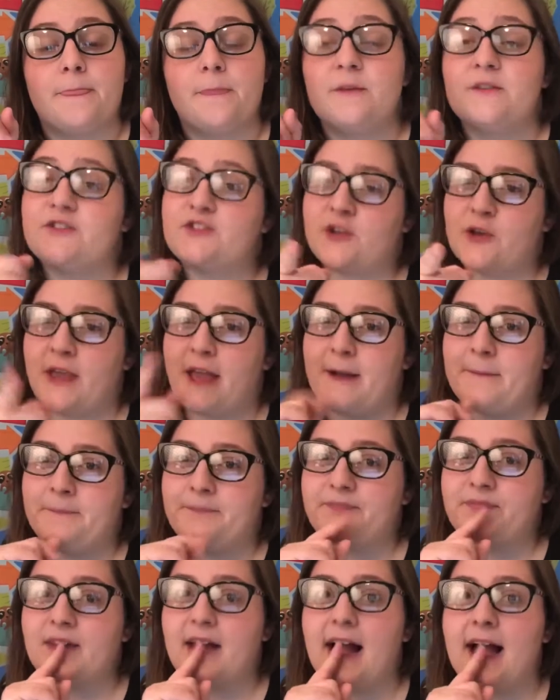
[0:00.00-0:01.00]
So yeah,
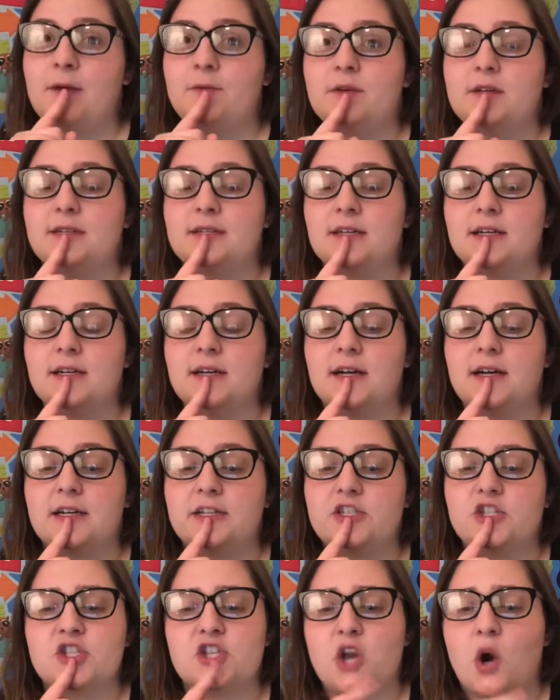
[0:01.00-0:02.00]
I would
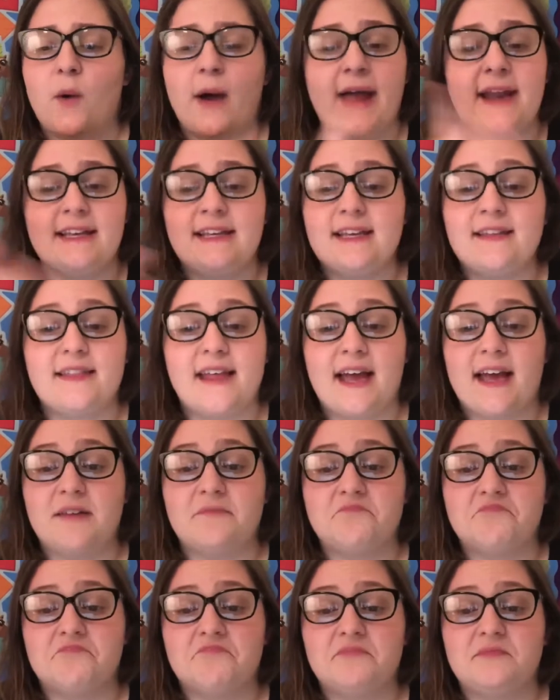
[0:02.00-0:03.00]
just go ahead and get
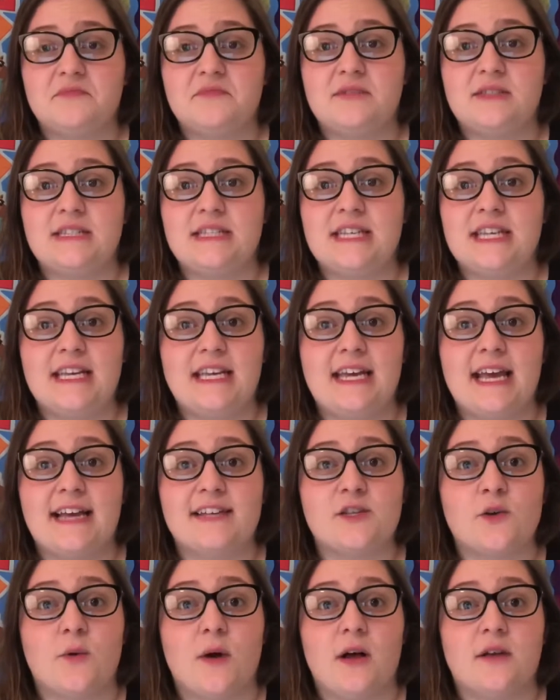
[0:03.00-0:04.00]
that
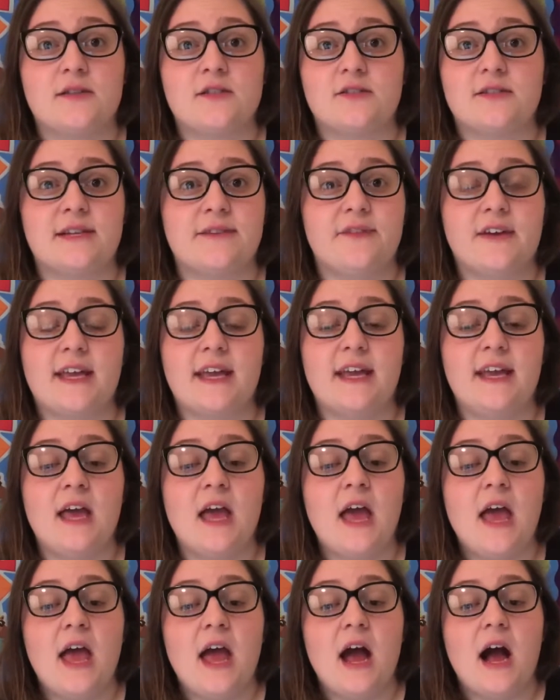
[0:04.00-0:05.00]
TESOL certificate,
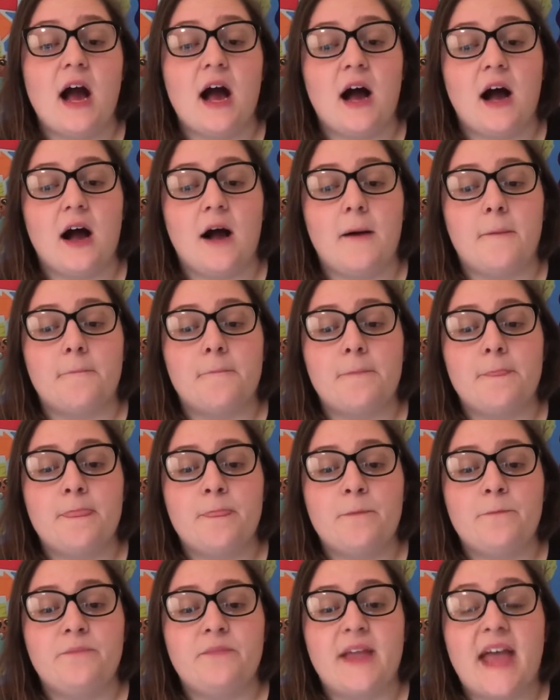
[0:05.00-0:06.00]

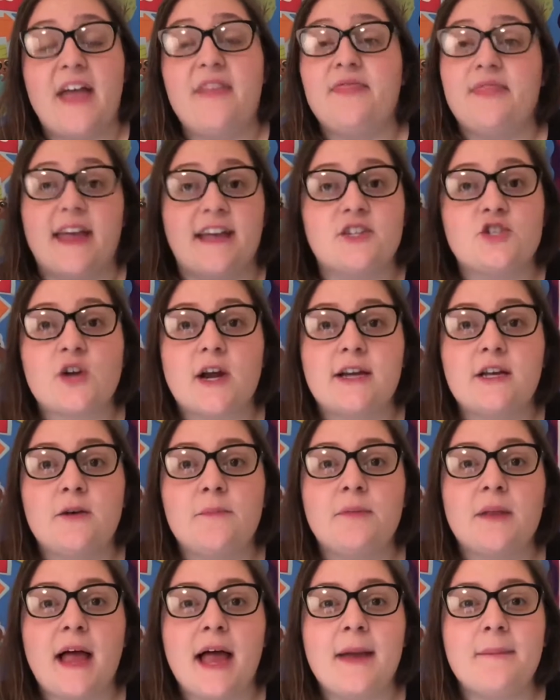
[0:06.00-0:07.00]
and then try to
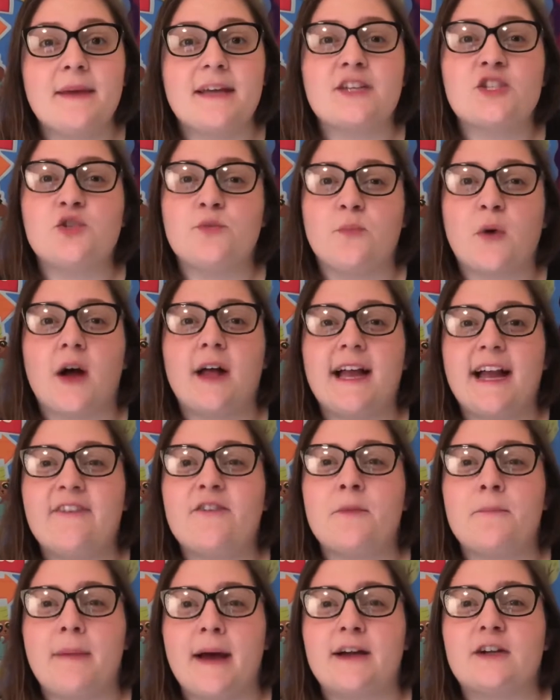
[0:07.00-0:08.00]
apply, because you probably have
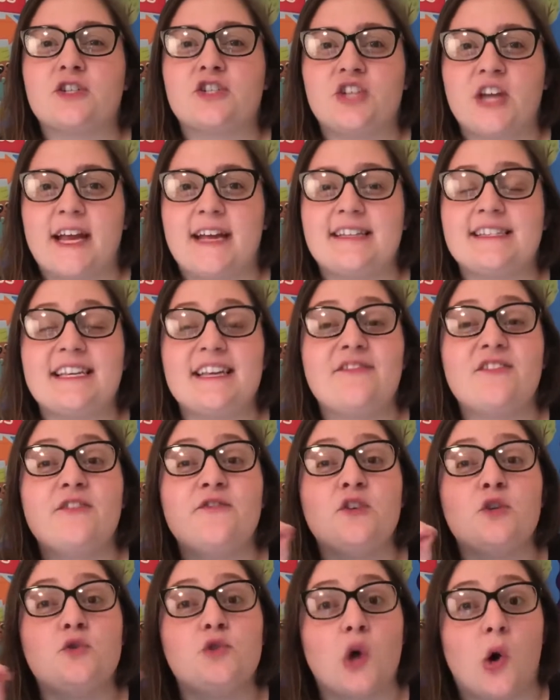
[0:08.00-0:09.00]
a better chance, even if
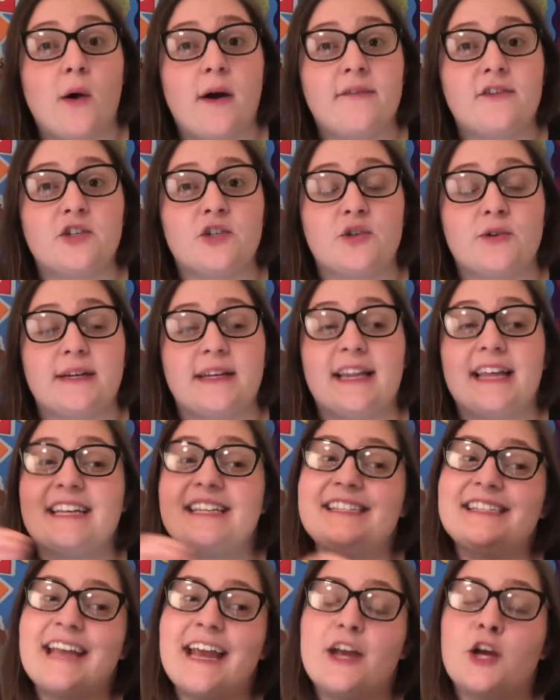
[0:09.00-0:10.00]
you don't have a degree. Like,
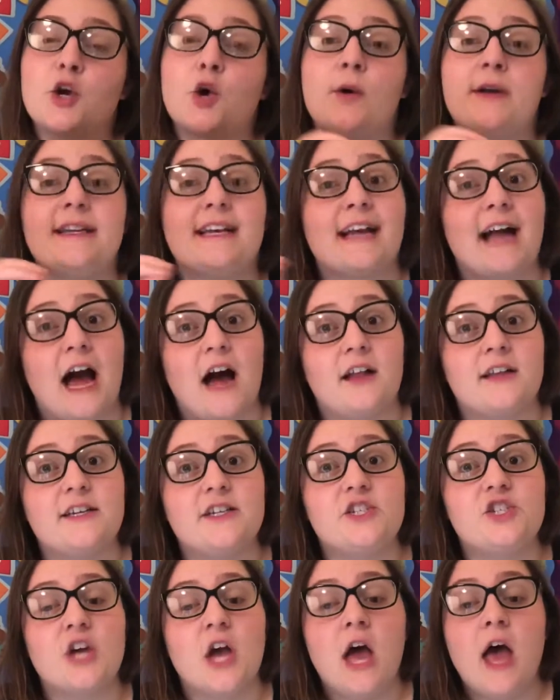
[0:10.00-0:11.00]
say you're going to
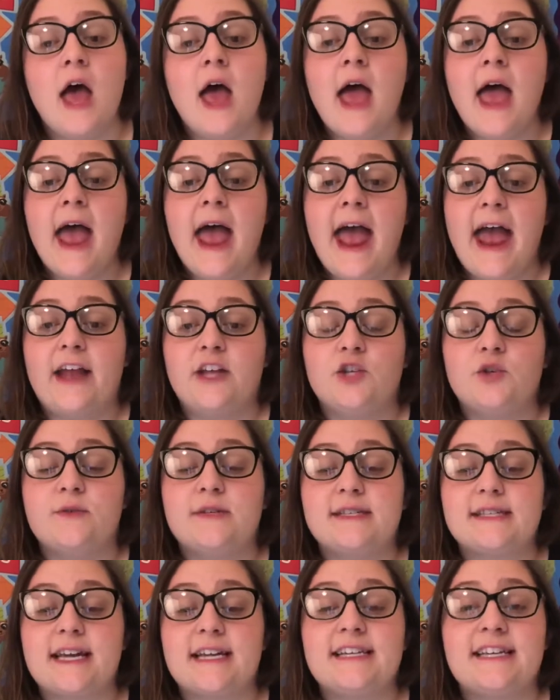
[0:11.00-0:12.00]
college and you
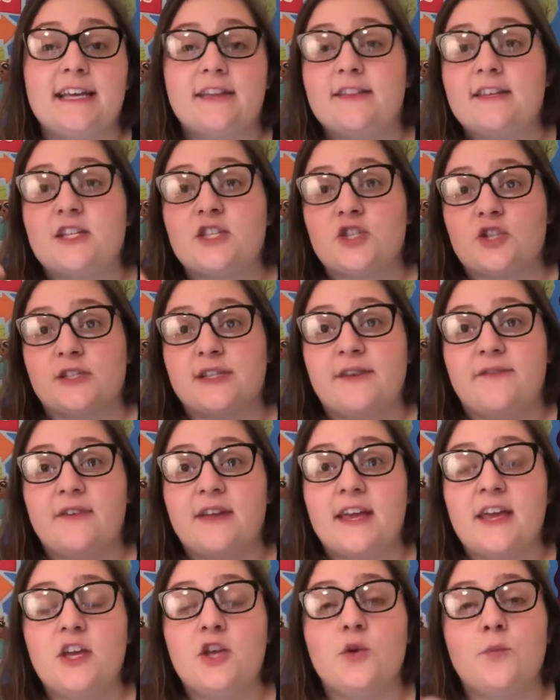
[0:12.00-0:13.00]
decide to get this
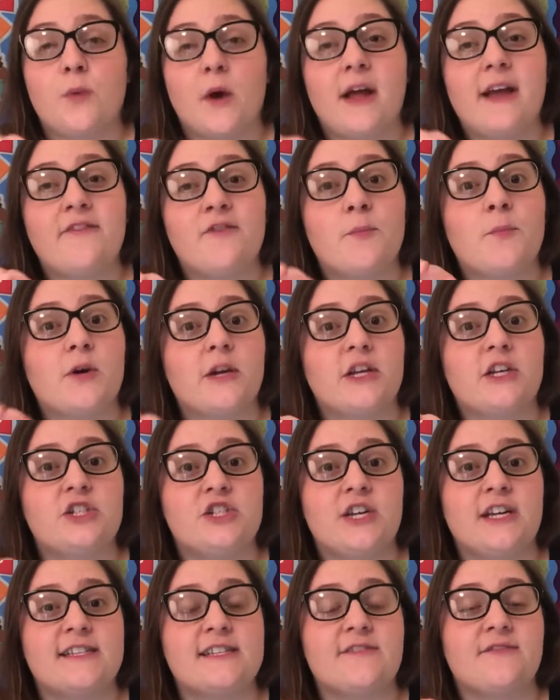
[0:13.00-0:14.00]
certificate, you probably have a pretty good
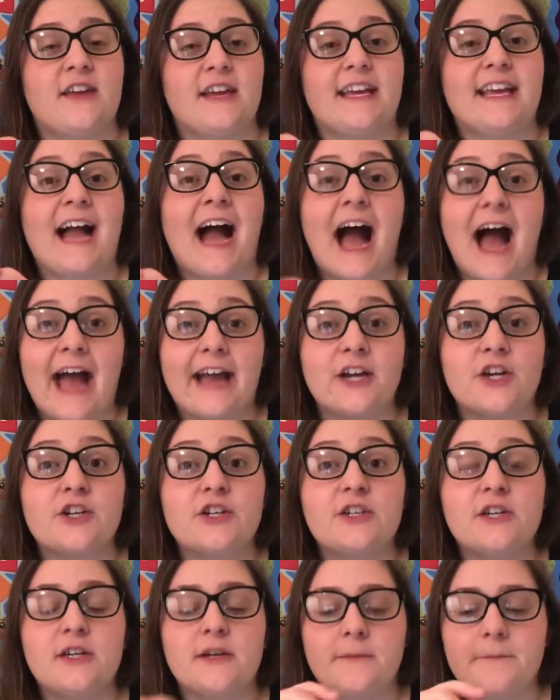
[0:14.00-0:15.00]
chance of getting
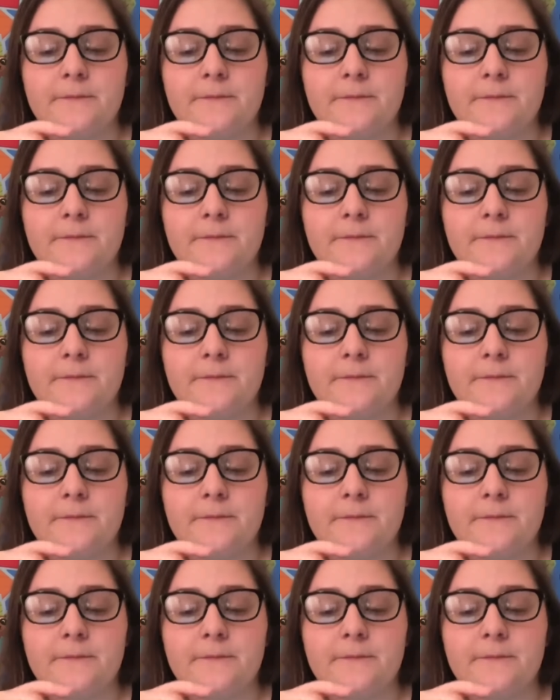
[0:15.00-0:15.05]
hired.